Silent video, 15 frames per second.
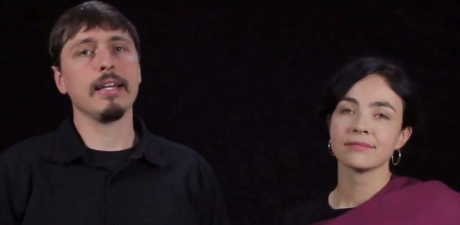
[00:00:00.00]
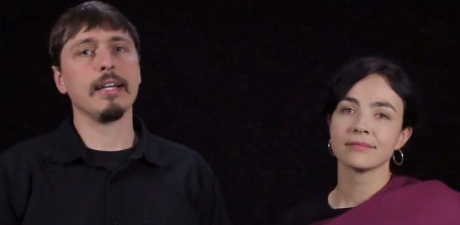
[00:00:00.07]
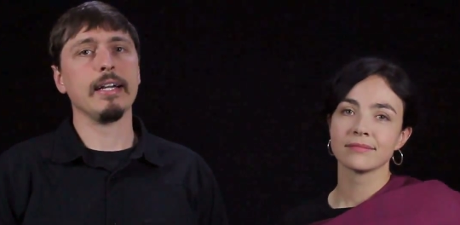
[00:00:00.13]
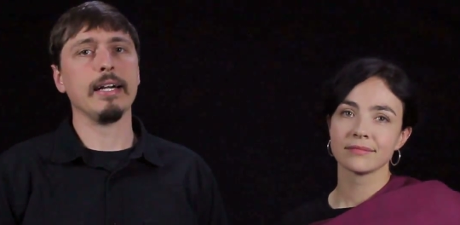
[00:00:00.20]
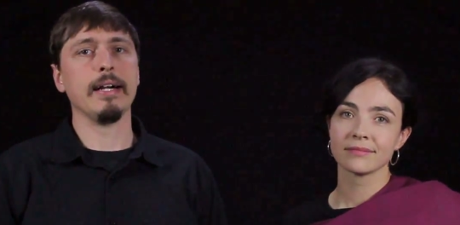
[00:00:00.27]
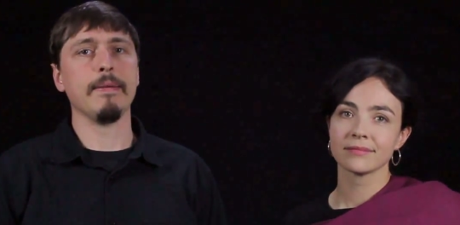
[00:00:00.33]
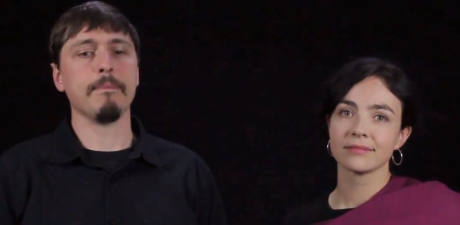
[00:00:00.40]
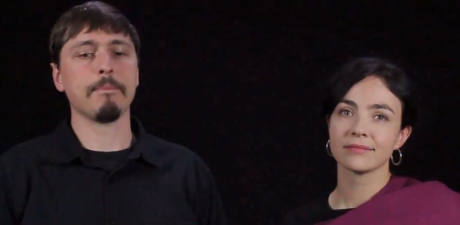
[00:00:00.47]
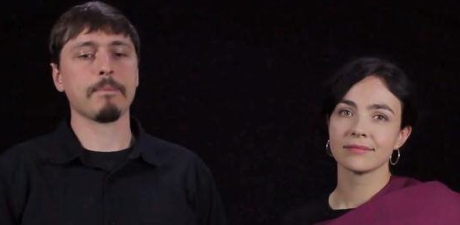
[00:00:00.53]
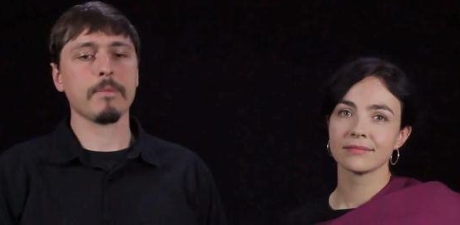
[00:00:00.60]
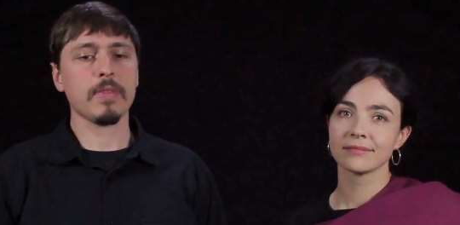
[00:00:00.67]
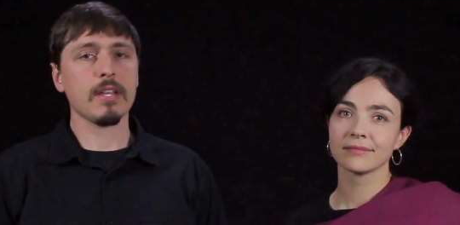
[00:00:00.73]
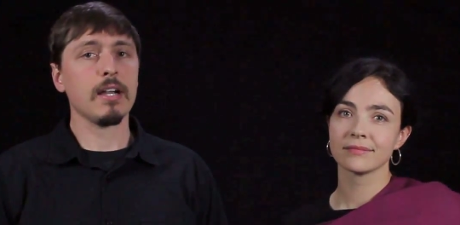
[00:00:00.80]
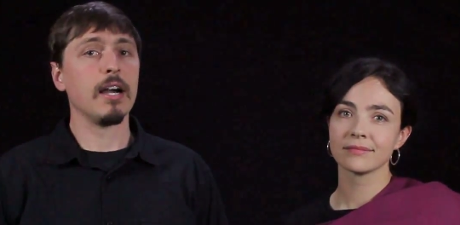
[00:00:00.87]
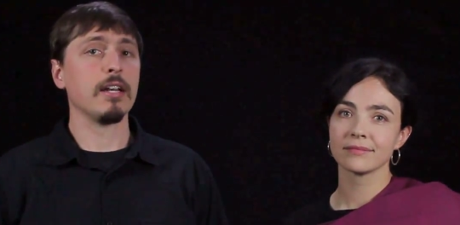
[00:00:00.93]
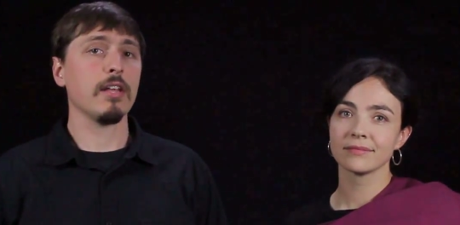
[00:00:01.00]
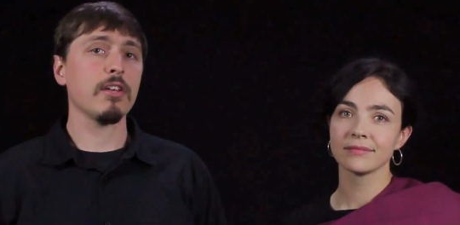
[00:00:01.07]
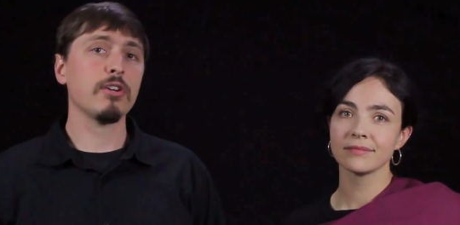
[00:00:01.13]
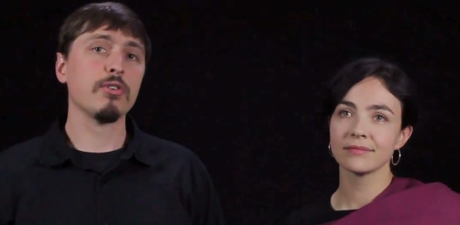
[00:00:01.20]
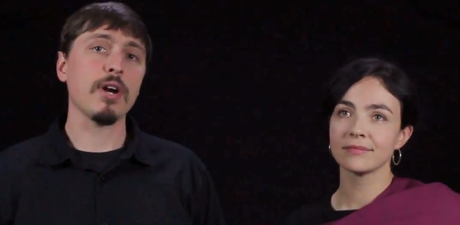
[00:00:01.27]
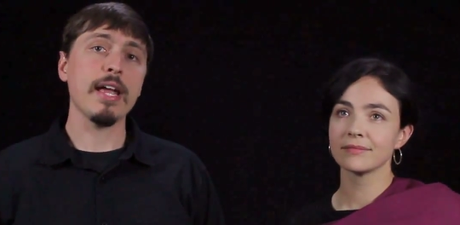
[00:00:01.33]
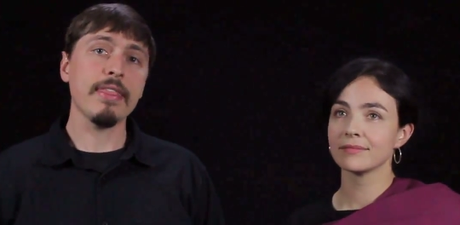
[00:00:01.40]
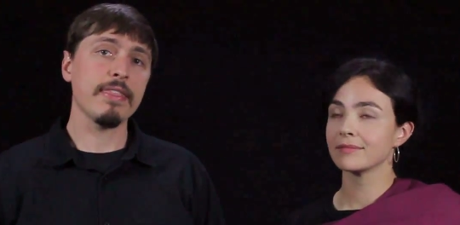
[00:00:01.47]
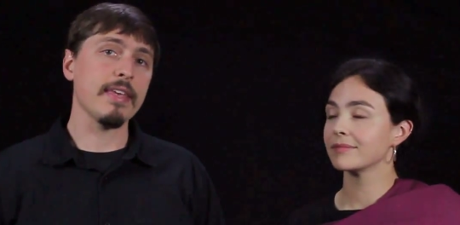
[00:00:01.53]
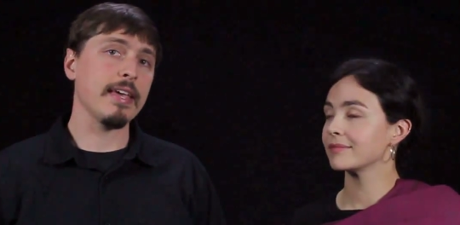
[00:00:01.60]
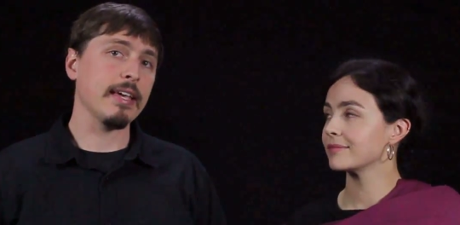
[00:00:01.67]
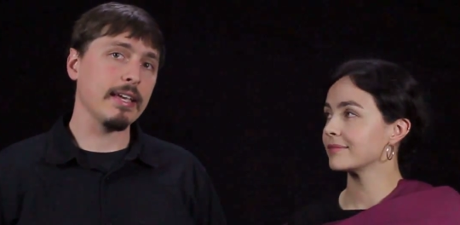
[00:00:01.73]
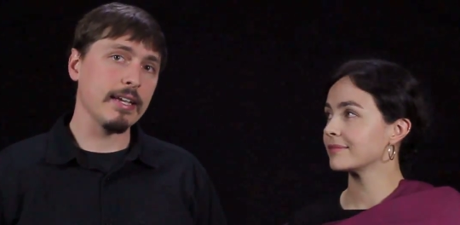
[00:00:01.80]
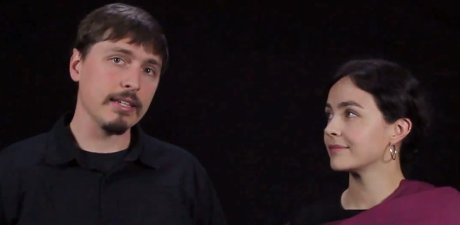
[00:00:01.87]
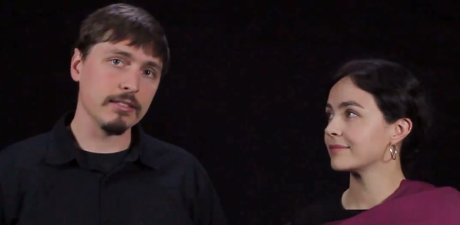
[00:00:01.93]
Speaker 1: Um, another great
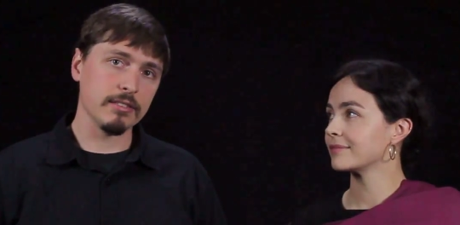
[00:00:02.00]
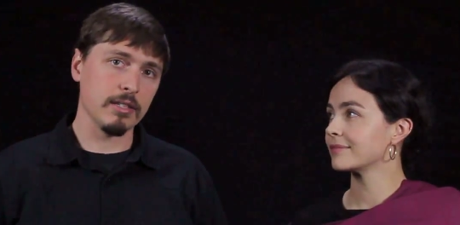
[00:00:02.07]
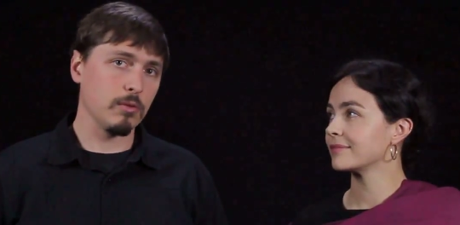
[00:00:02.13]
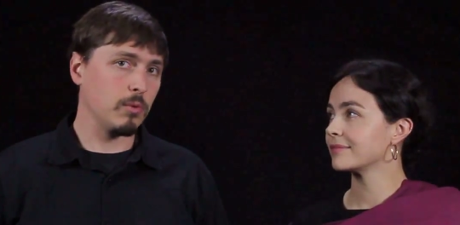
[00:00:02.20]
thing is that